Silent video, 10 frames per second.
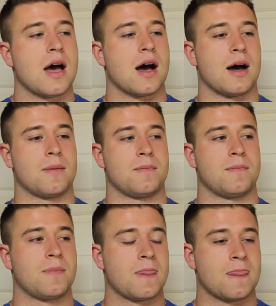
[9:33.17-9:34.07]

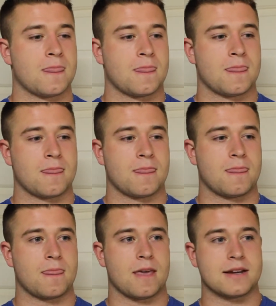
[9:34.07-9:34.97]

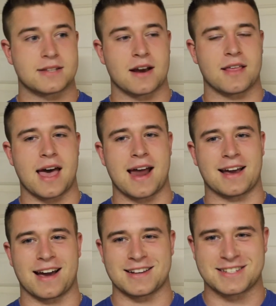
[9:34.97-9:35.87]
Instead of that, I
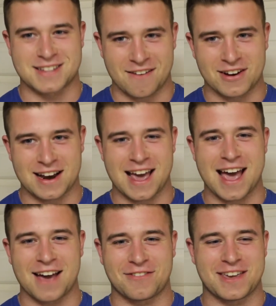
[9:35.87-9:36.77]
got a
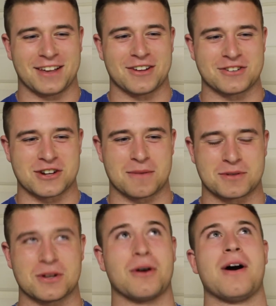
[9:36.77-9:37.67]
7.5 kilo jump,
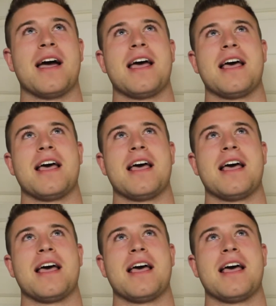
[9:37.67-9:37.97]
so